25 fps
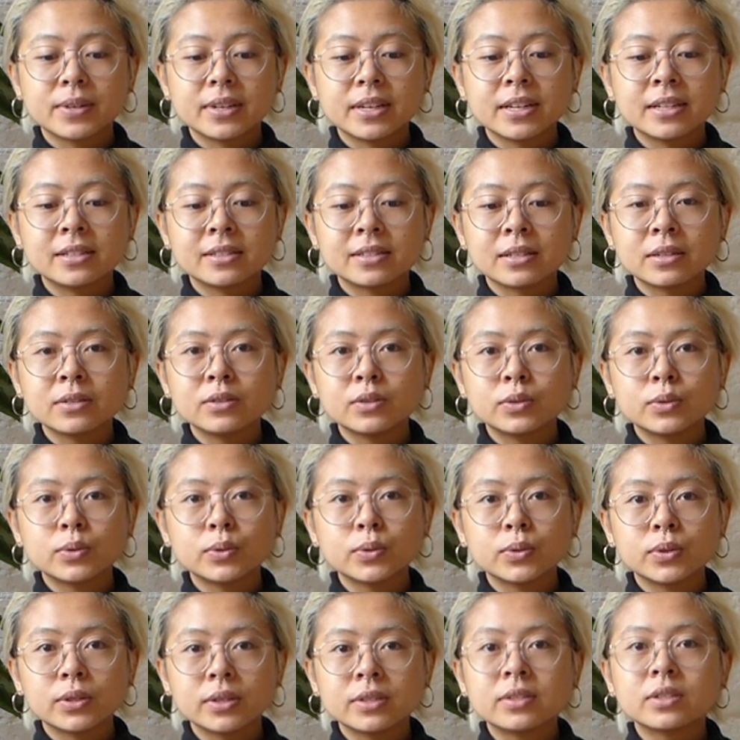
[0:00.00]
it's a,
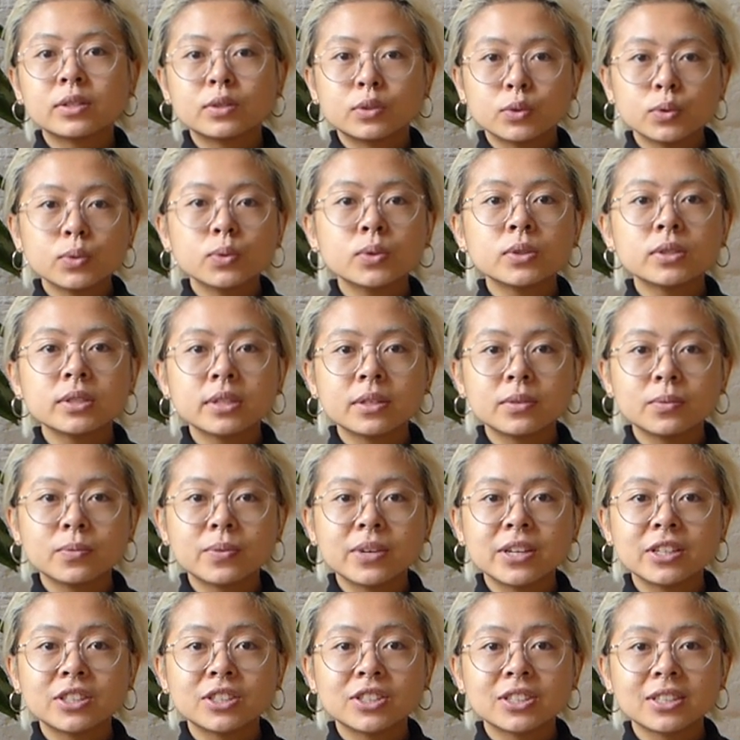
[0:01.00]
it's a tool in
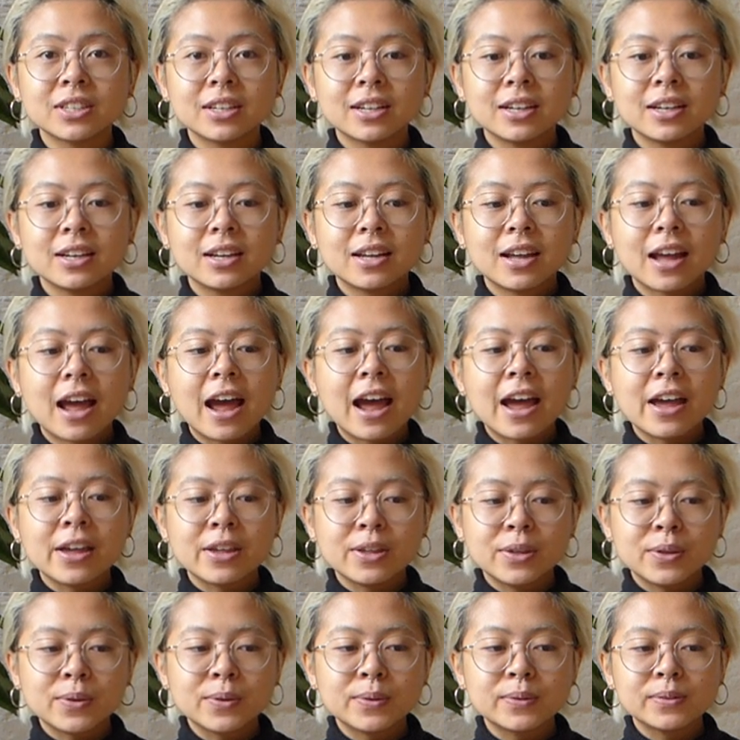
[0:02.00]
which I
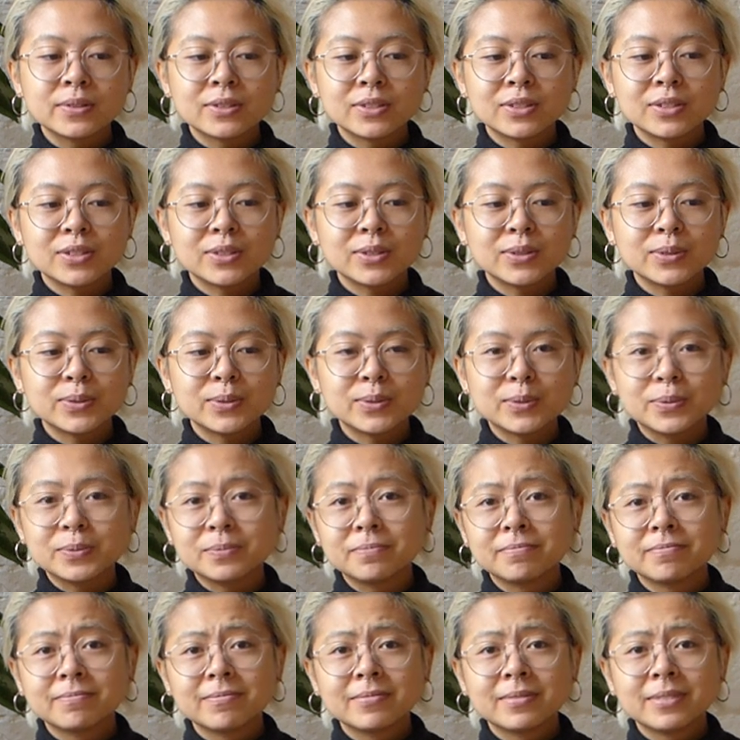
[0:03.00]
use to
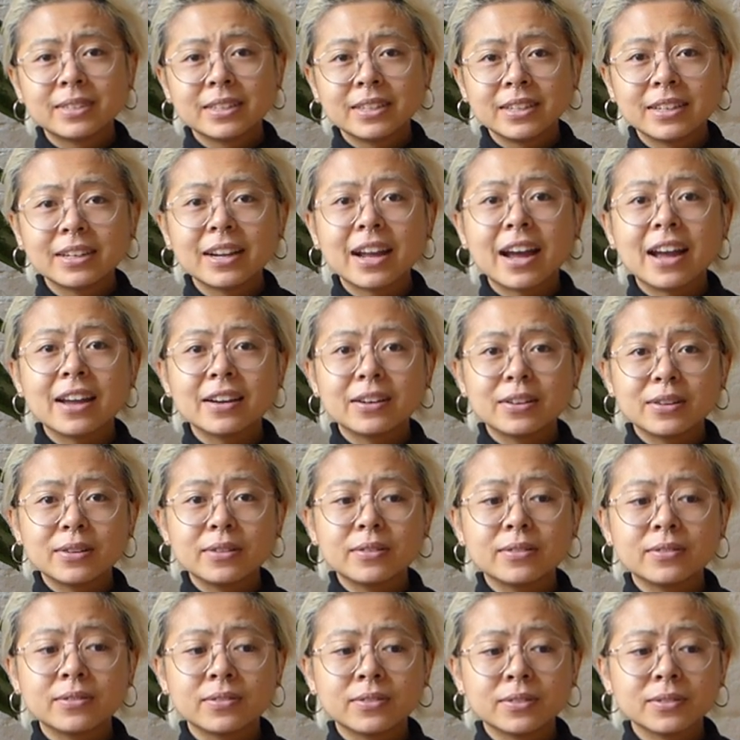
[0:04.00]
kind
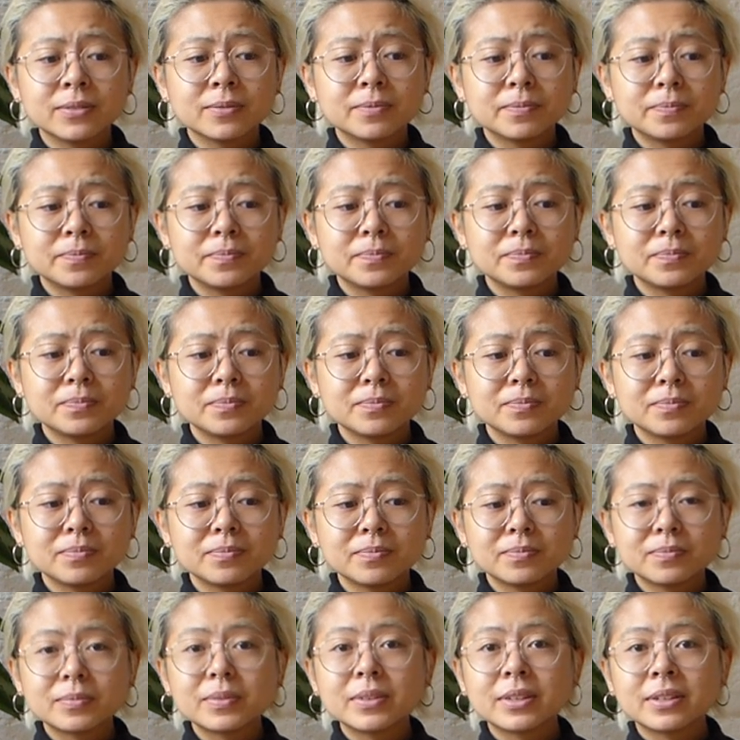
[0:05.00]
of
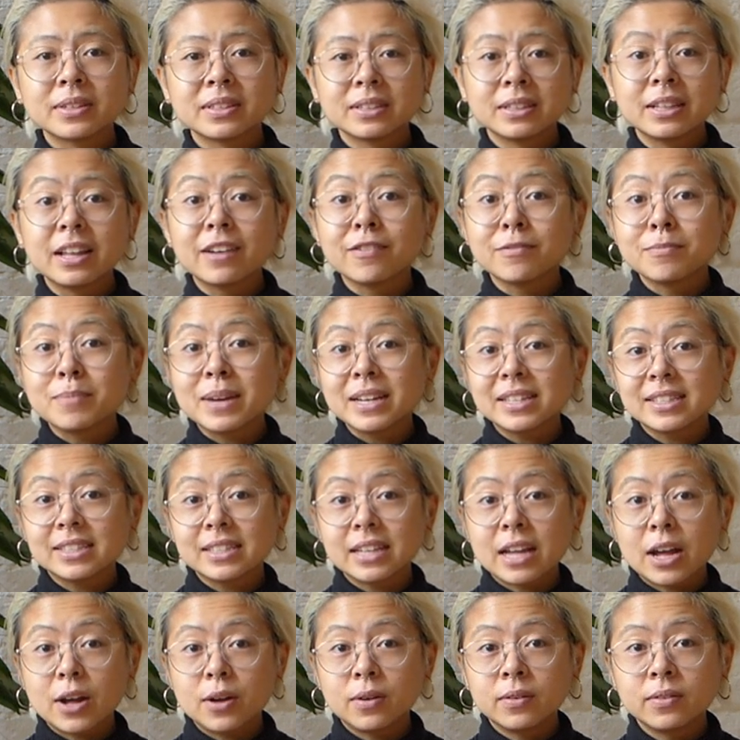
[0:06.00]
love
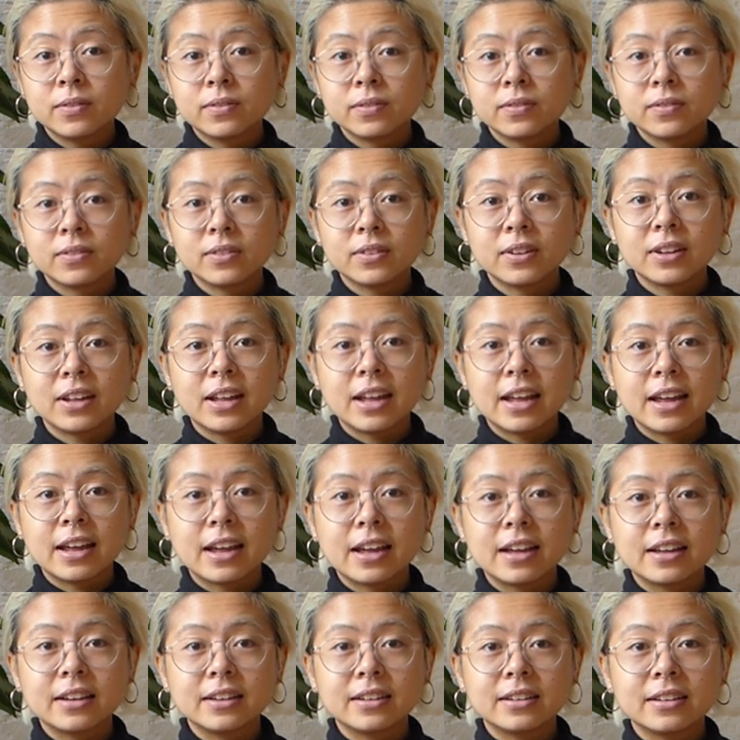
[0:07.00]
myself
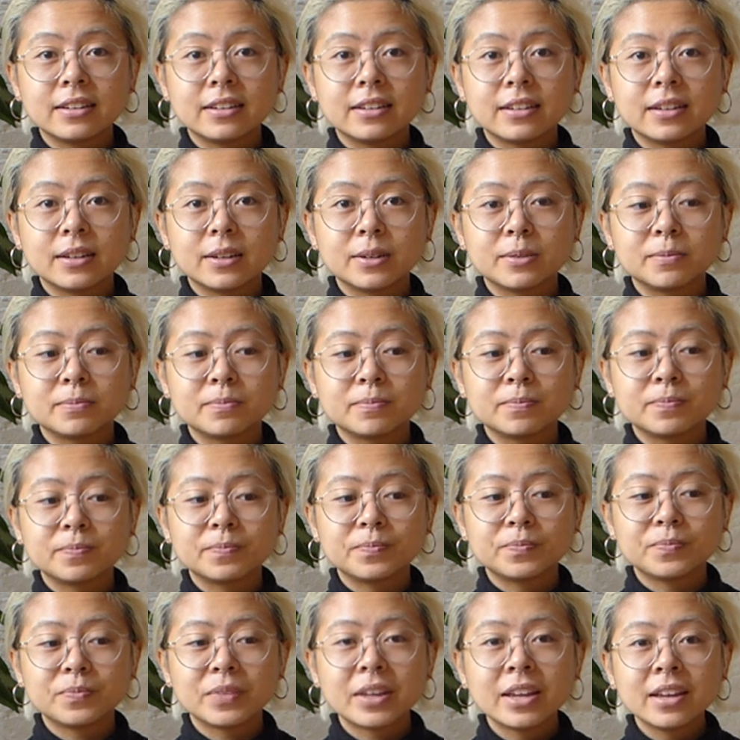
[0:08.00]
and um,
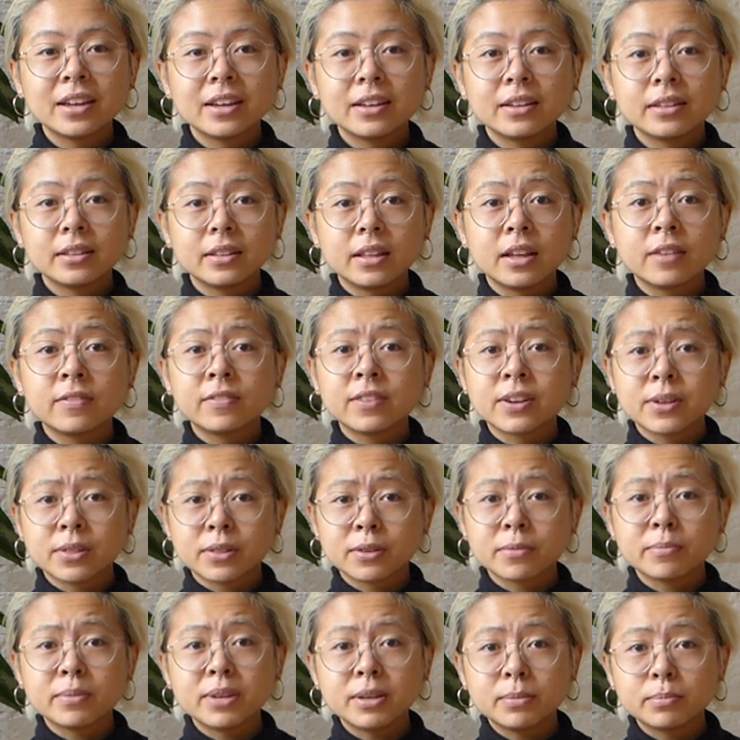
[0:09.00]
love
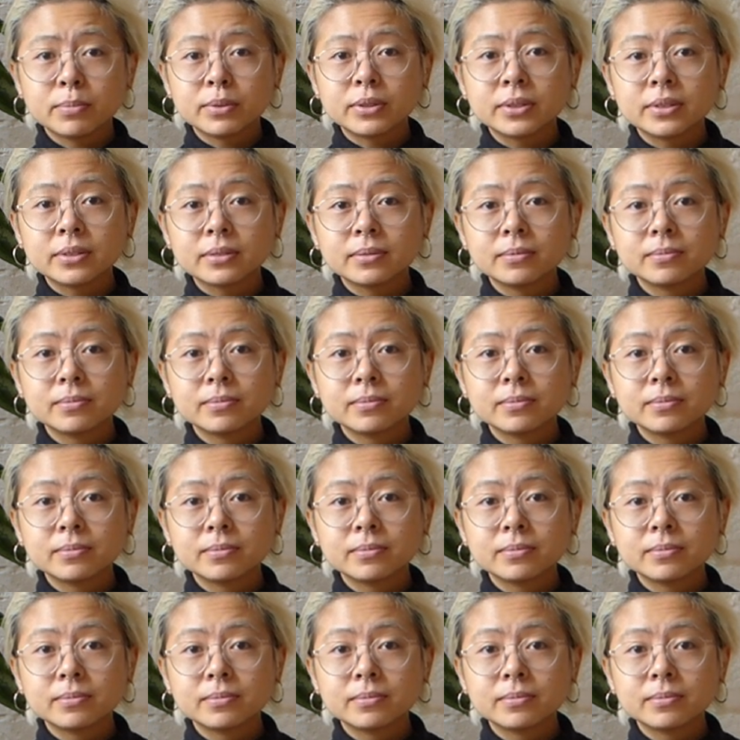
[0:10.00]
other people.